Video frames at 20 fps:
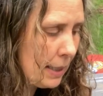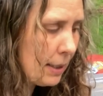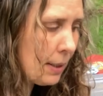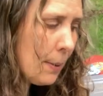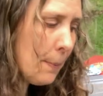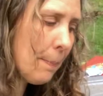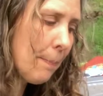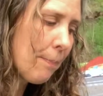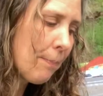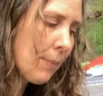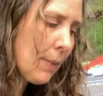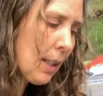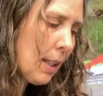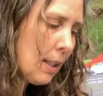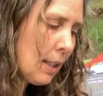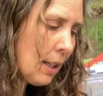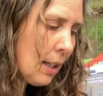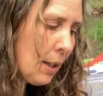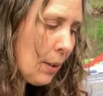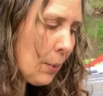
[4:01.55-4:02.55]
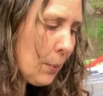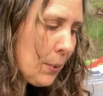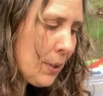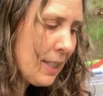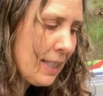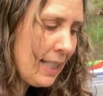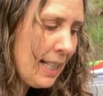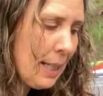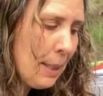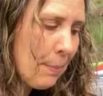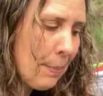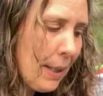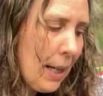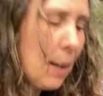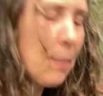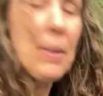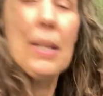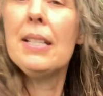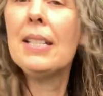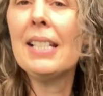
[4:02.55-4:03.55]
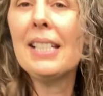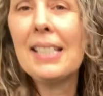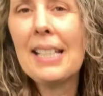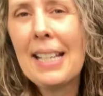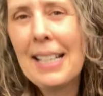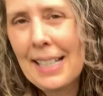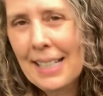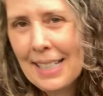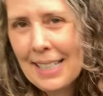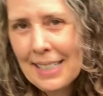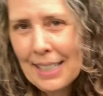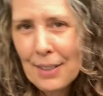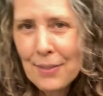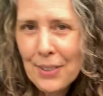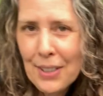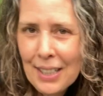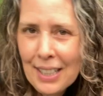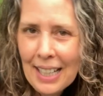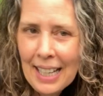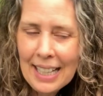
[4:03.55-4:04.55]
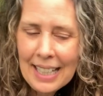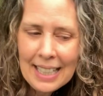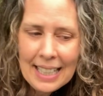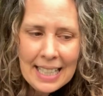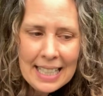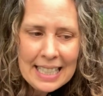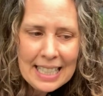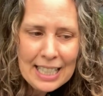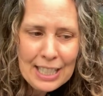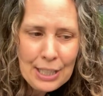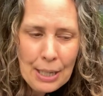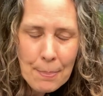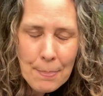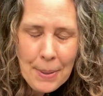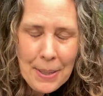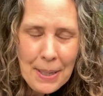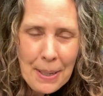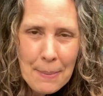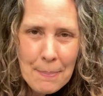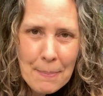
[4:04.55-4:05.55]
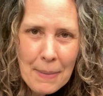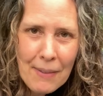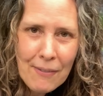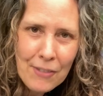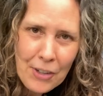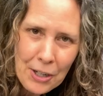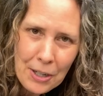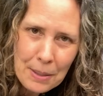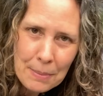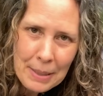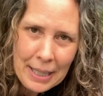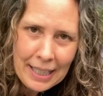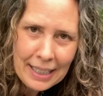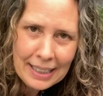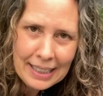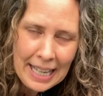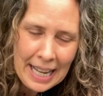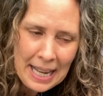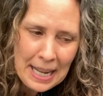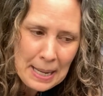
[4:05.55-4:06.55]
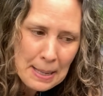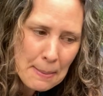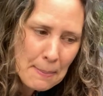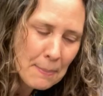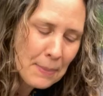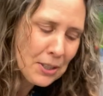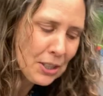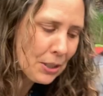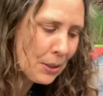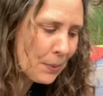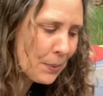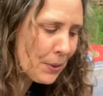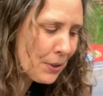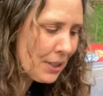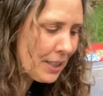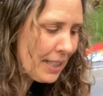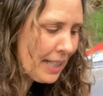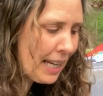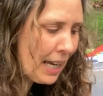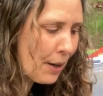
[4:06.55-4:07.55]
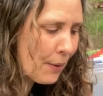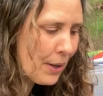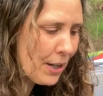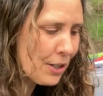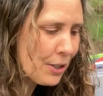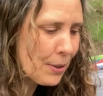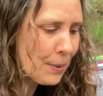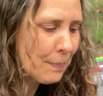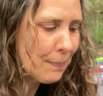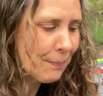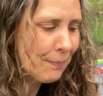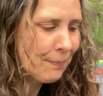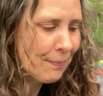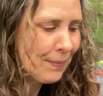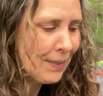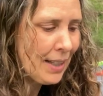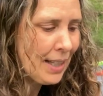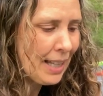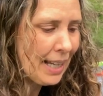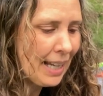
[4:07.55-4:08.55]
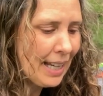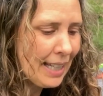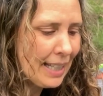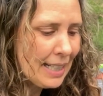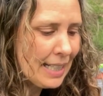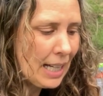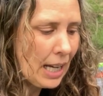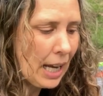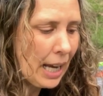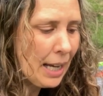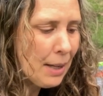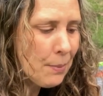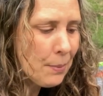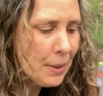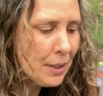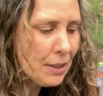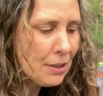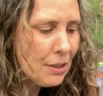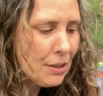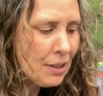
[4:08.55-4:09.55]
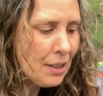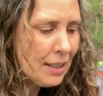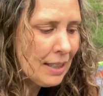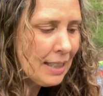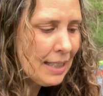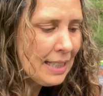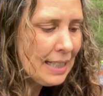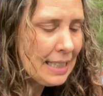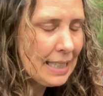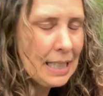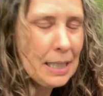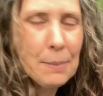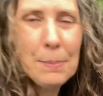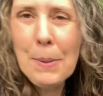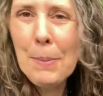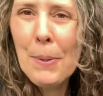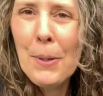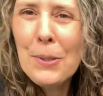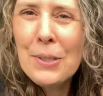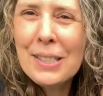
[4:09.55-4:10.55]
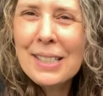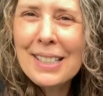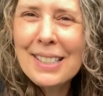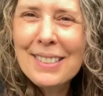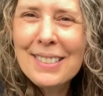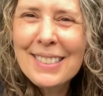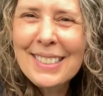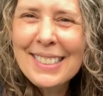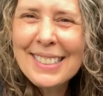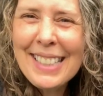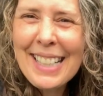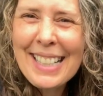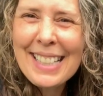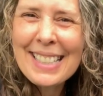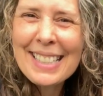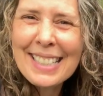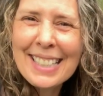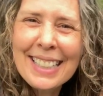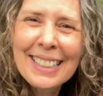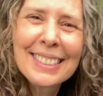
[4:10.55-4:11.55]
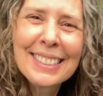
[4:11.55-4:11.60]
So we'll see, but I'm just excited because I feel like it's stepping up my farming game. So we'll see how I do, and I will keep you posted. Thanks.